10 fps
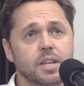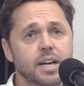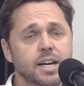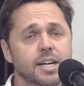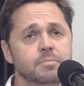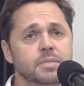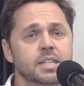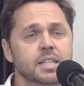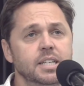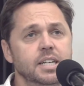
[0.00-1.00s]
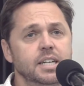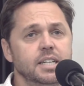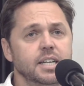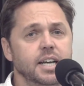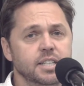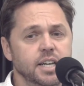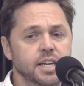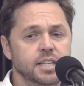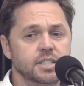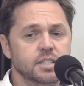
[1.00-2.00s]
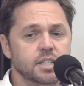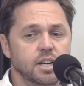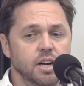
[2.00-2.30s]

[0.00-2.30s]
And then